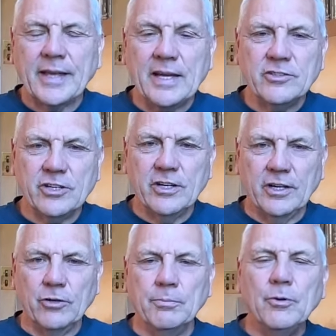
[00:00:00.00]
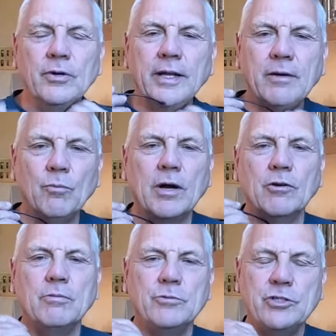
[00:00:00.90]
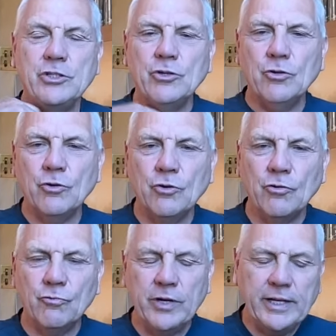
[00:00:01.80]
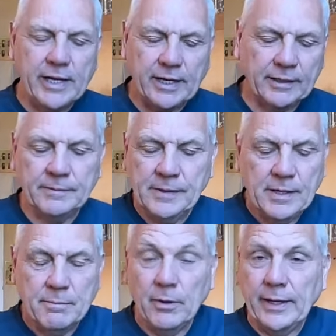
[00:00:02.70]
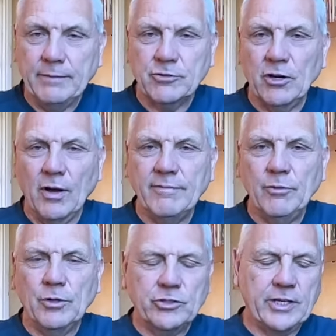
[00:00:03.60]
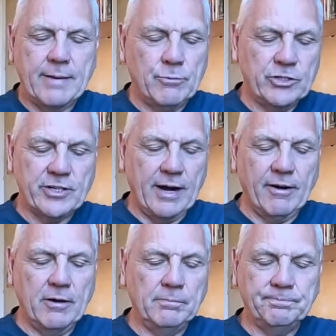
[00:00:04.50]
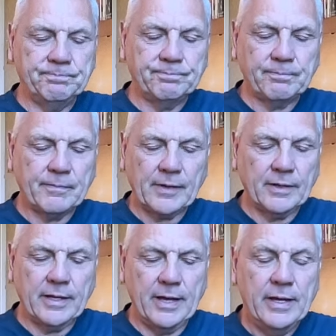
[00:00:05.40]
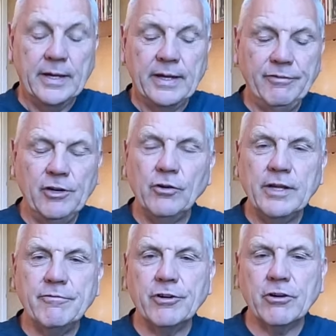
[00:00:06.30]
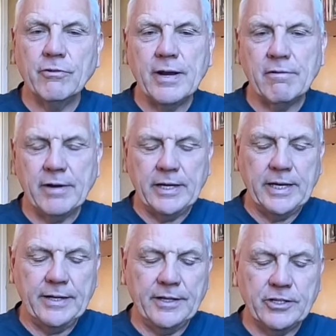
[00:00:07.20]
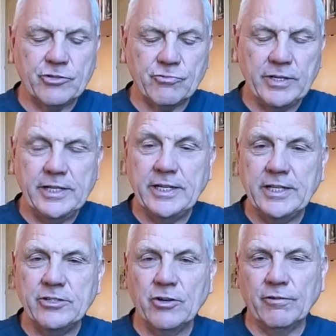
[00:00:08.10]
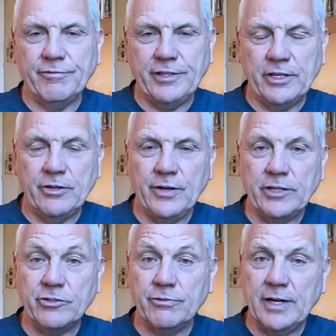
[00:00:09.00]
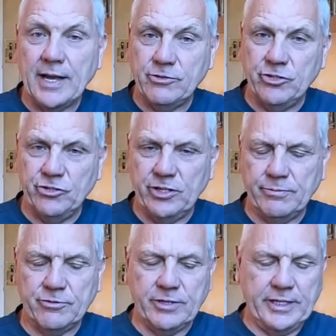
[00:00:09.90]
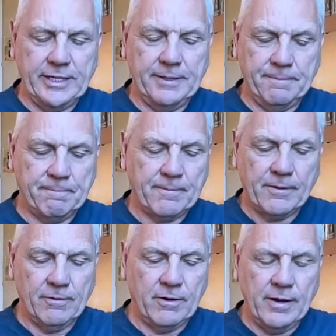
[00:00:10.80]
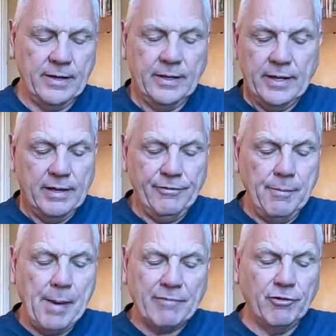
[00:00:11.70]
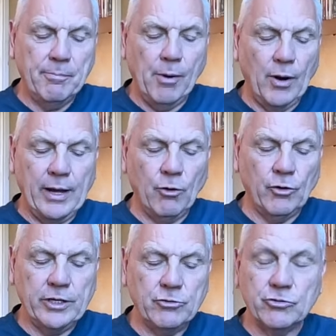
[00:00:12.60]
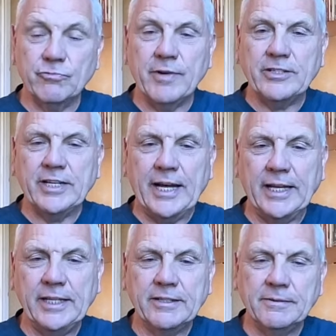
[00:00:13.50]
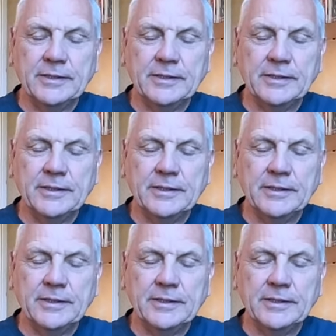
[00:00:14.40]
Cancer, good morning. Welcome to your reading. My name's Clive, you're watching Emery's Tarot. Okay, if you're looking for a career reading, this reading is not for you. It's a relationships reading. All right. If you're baffled by it or it doesn't resonate,